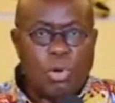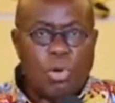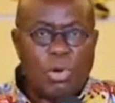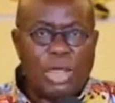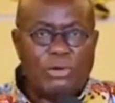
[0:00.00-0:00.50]

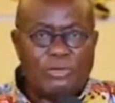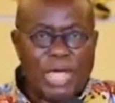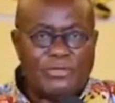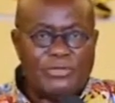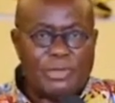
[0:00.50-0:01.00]
All
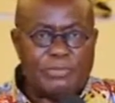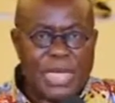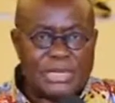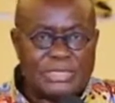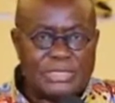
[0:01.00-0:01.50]
arriving
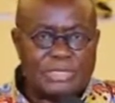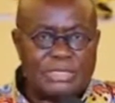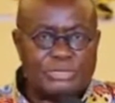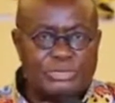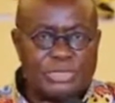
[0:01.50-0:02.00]

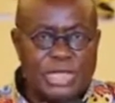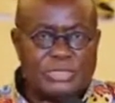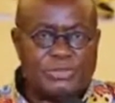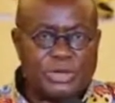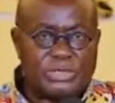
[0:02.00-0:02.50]
passengers who
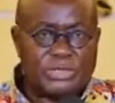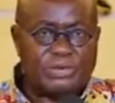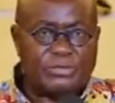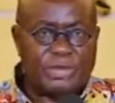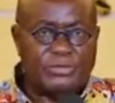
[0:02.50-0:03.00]
test
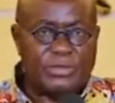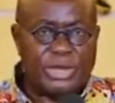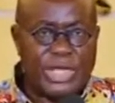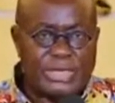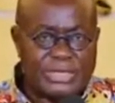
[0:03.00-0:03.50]
positive
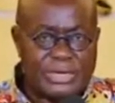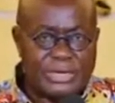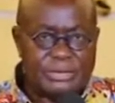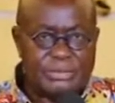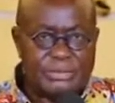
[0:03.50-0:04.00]

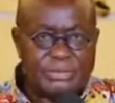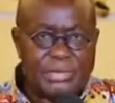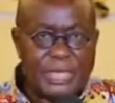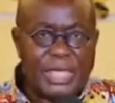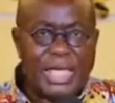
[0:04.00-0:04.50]
COVID-19,
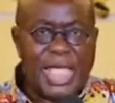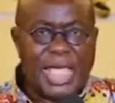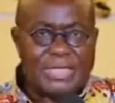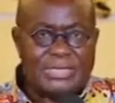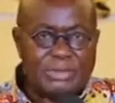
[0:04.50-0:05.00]

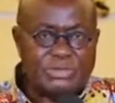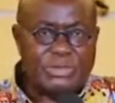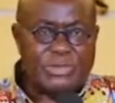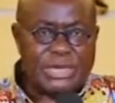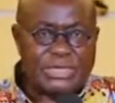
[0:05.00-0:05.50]

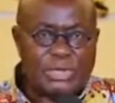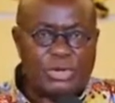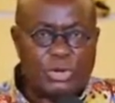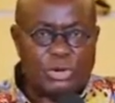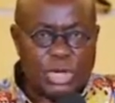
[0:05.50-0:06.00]
asymptomatic
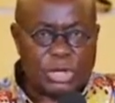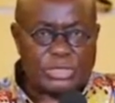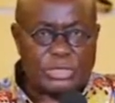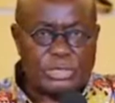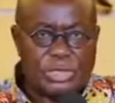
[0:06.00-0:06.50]
or
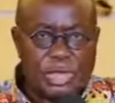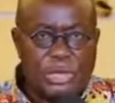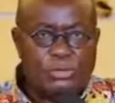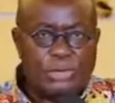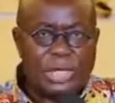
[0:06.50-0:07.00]
not,
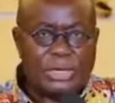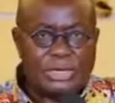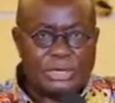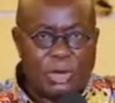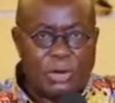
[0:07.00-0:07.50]
will
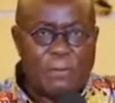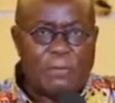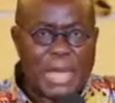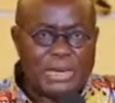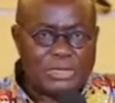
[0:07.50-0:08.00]
undergo
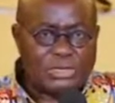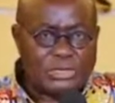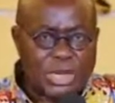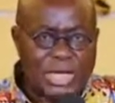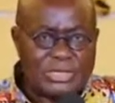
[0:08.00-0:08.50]

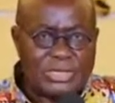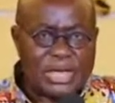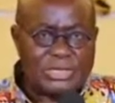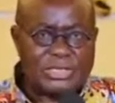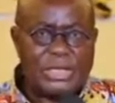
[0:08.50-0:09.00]
mandatory
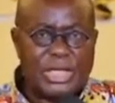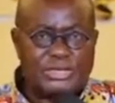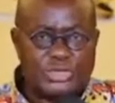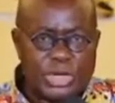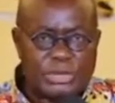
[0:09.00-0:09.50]
isolation
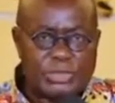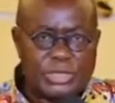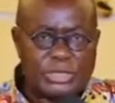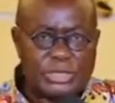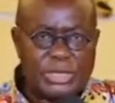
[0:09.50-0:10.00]
and
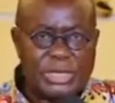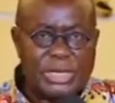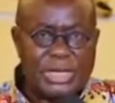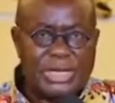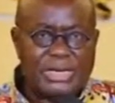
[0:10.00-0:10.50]
treatment
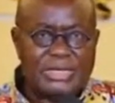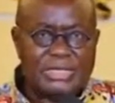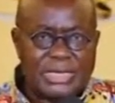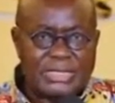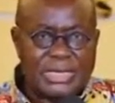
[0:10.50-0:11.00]
at a
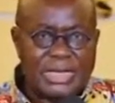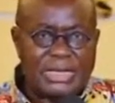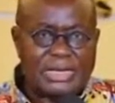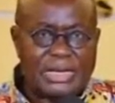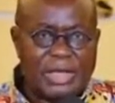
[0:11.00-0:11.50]

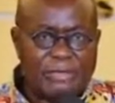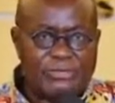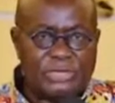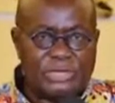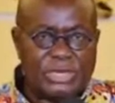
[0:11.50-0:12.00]
designated
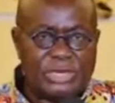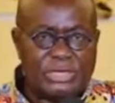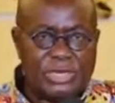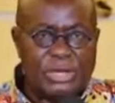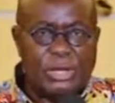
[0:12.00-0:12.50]
health
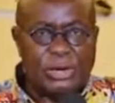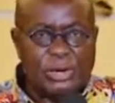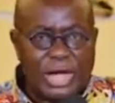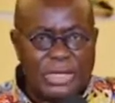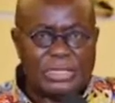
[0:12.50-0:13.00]
facility
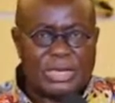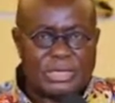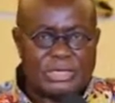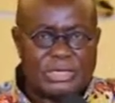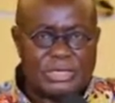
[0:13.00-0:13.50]
or
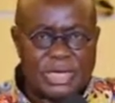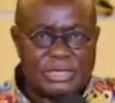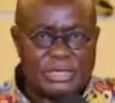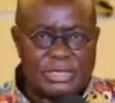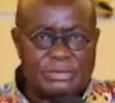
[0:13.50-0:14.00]
isolation
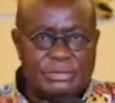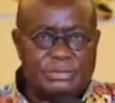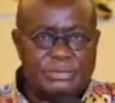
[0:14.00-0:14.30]
center.